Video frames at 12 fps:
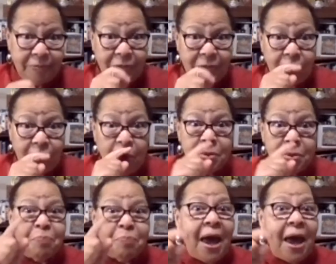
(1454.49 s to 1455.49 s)
You know, it was
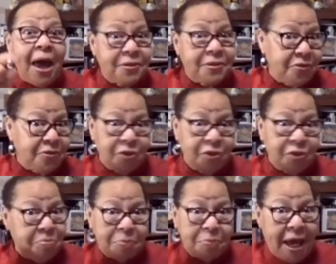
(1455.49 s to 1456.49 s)
Madison,
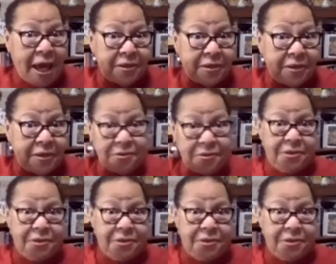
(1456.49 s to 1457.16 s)
James Madison